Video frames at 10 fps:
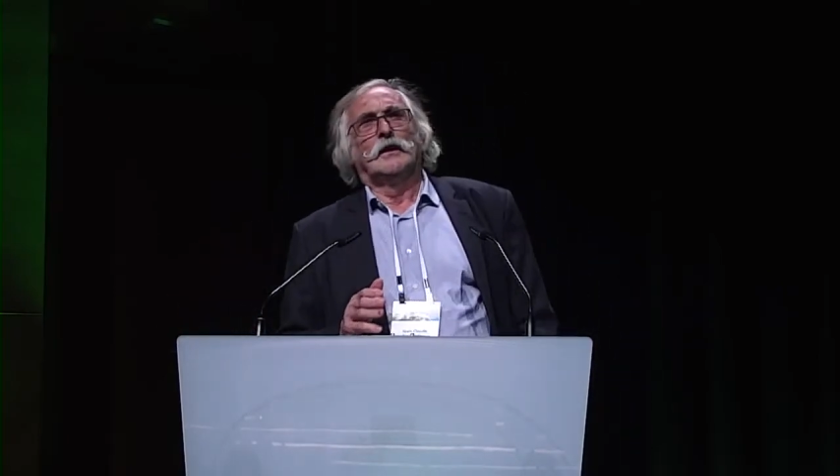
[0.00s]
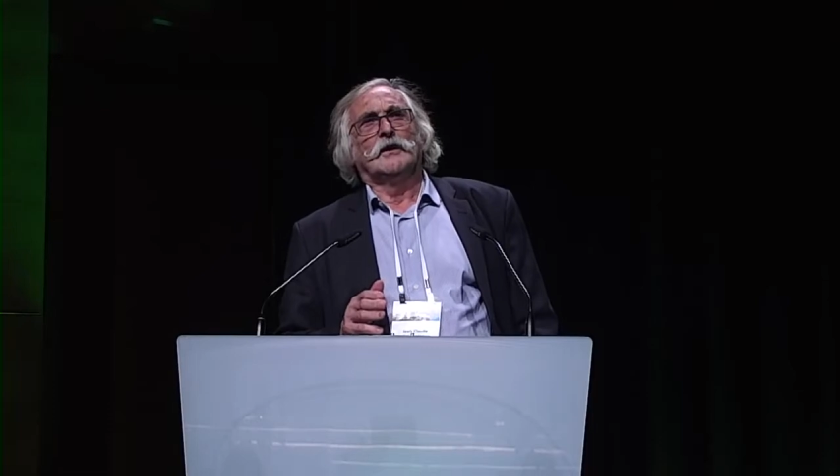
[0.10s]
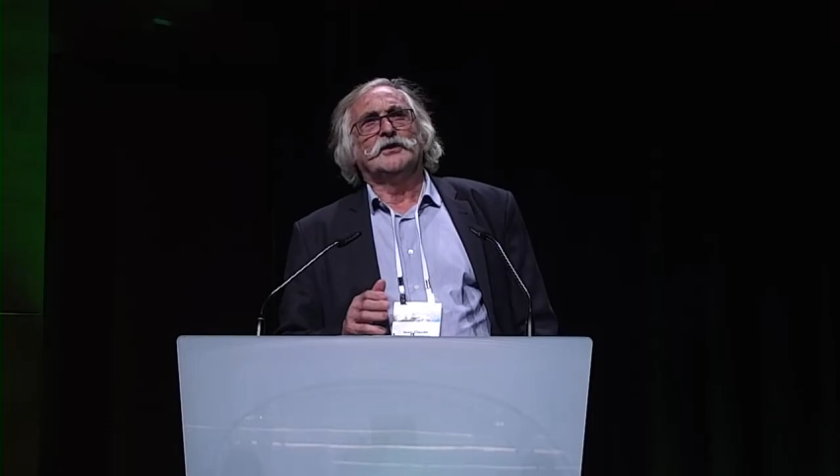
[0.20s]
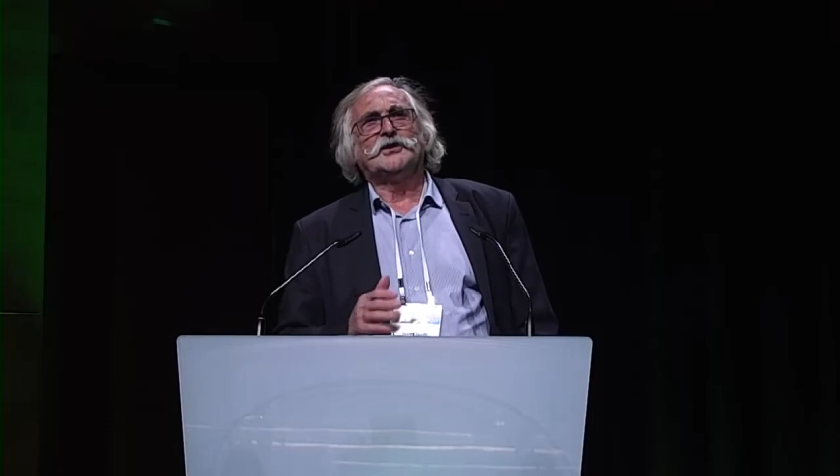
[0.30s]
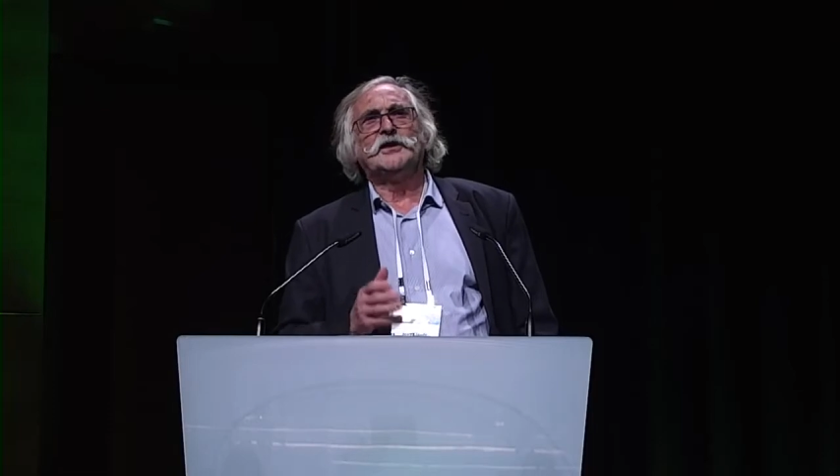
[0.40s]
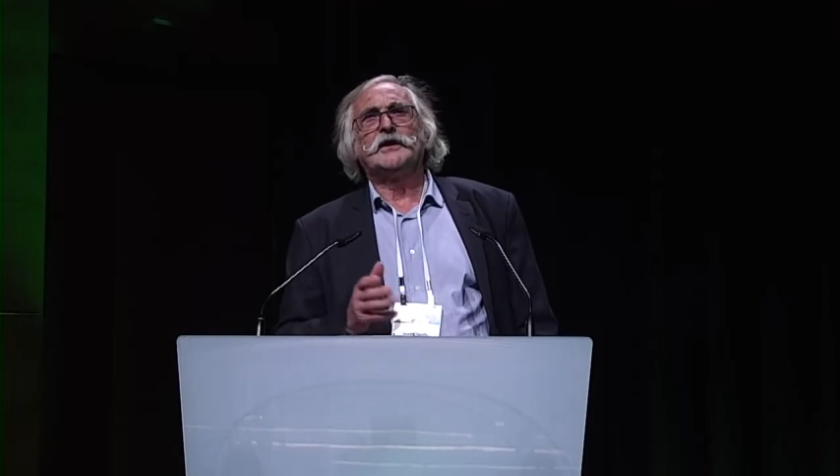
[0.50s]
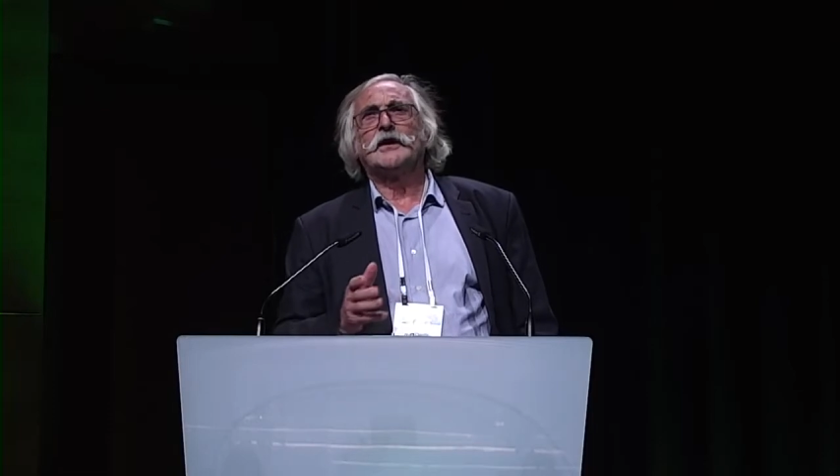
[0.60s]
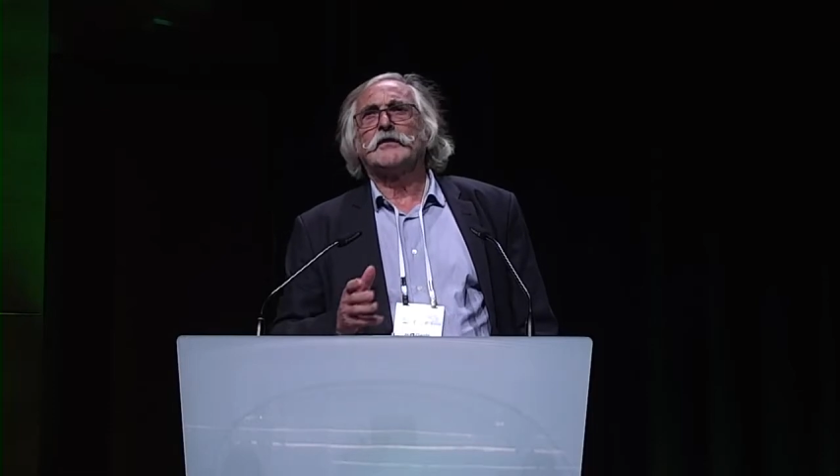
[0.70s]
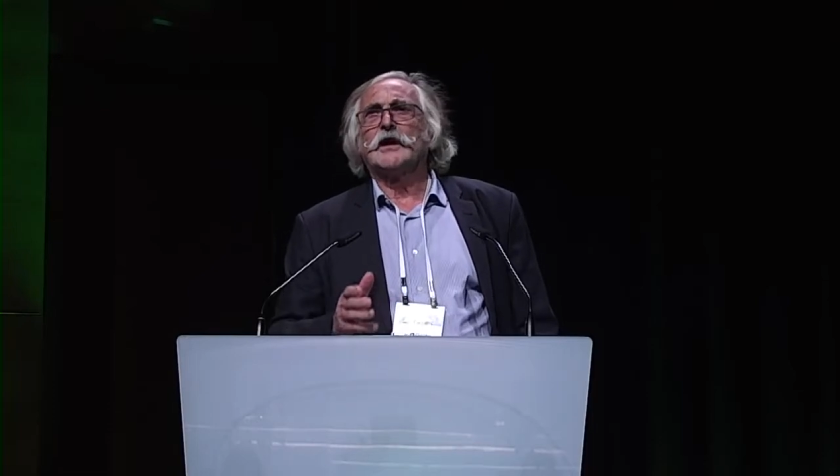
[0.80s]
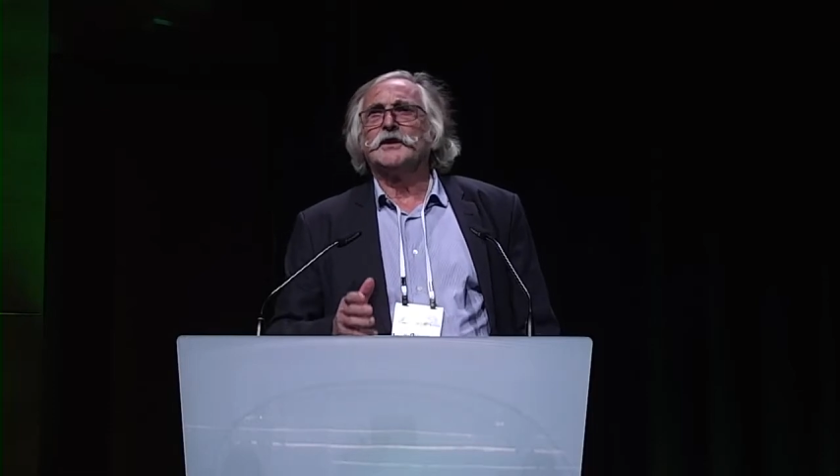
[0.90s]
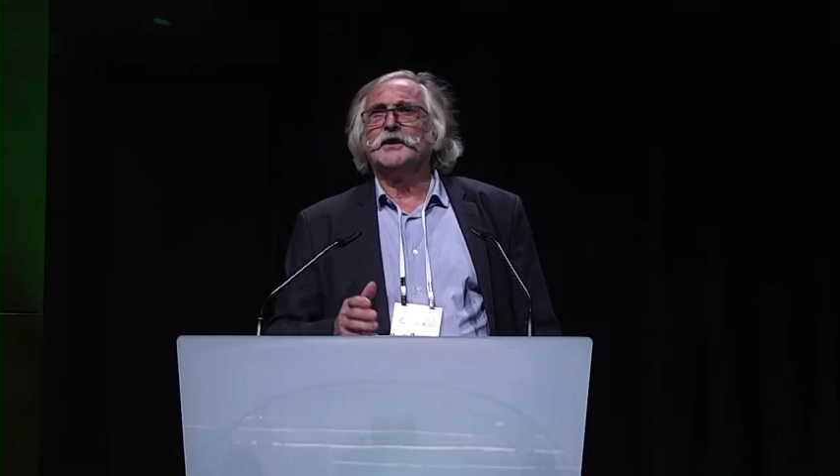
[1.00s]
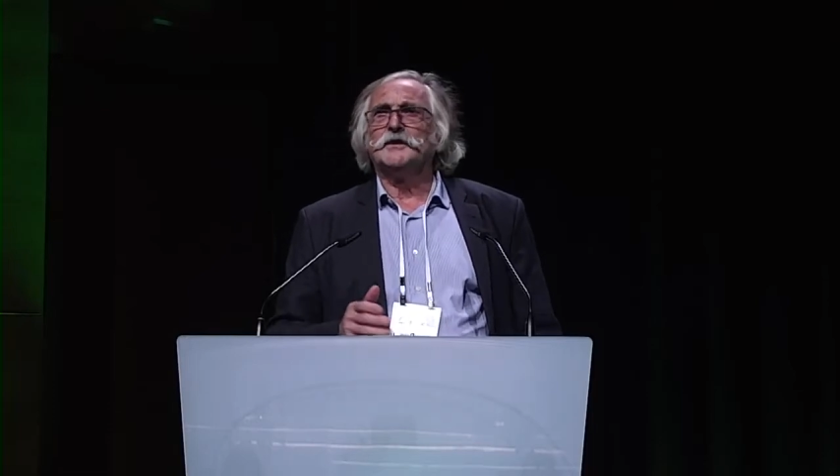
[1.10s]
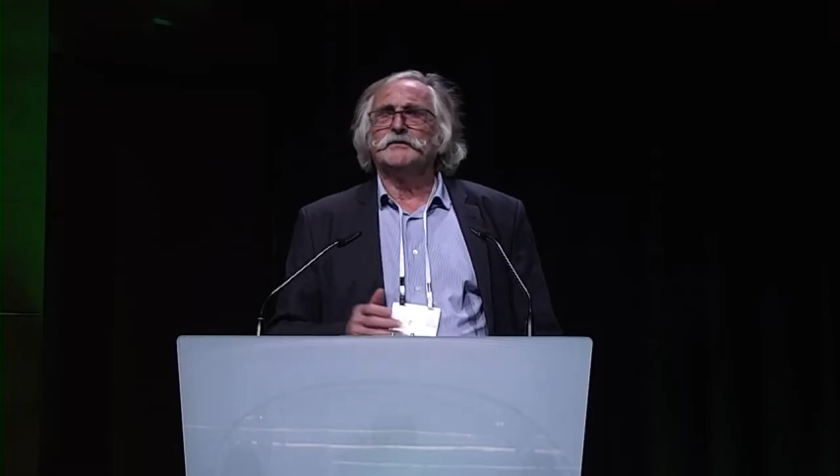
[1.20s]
generally